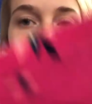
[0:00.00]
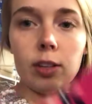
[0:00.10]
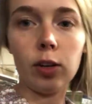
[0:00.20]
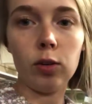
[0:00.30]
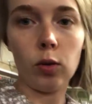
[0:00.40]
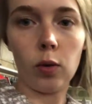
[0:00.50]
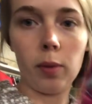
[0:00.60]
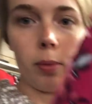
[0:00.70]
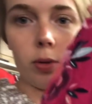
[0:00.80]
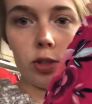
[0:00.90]
this
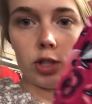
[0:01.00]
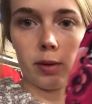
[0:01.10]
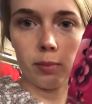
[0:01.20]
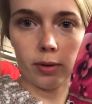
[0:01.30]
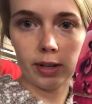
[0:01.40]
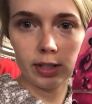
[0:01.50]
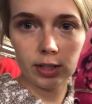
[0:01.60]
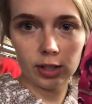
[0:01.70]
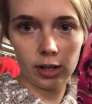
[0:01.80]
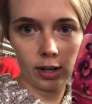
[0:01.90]
adorable Gymboree
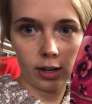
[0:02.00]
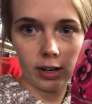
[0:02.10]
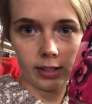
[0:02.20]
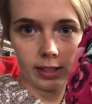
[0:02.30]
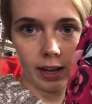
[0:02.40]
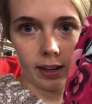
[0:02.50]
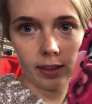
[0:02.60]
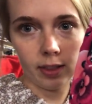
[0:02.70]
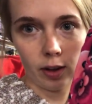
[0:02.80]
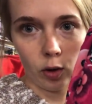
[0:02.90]
skirt. It's like
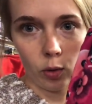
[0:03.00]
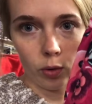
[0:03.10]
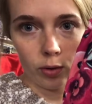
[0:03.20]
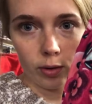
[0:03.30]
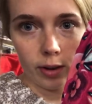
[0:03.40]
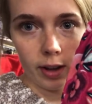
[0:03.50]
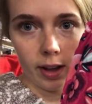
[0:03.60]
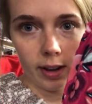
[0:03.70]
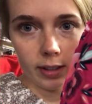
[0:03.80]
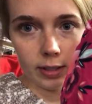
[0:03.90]
the corduroy
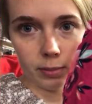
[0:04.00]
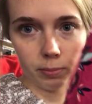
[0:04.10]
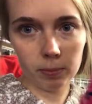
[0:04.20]
and it's